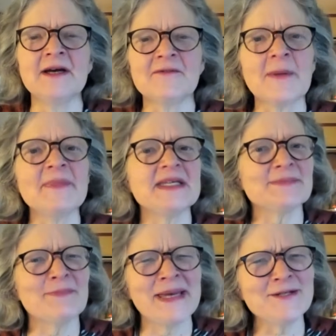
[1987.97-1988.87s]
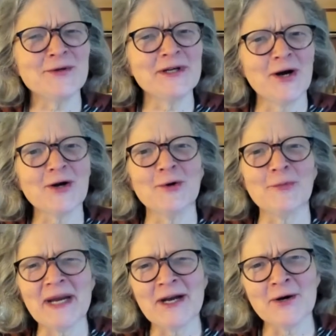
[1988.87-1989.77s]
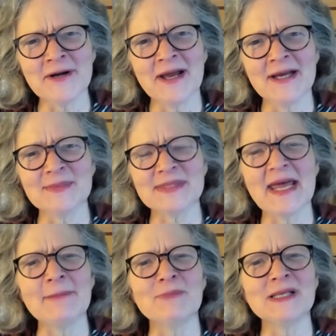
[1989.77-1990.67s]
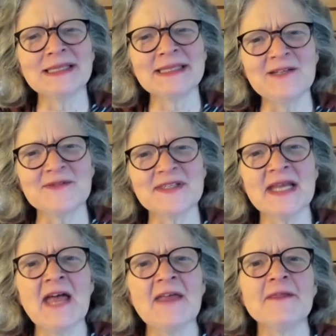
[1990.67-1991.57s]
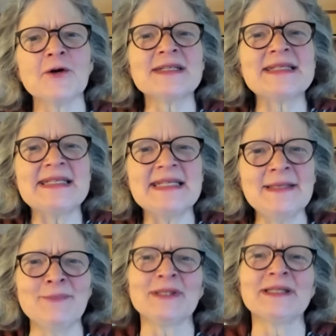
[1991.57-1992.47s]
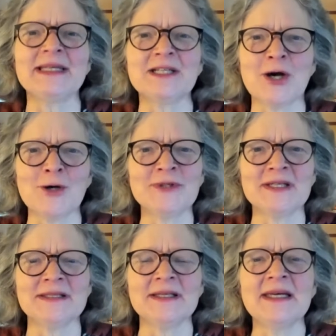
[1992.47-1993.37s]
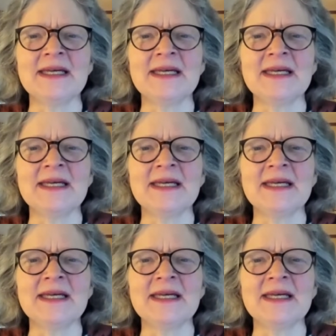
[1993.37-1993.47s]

from these patriarchal paradigms and beliefs that are deeply encoded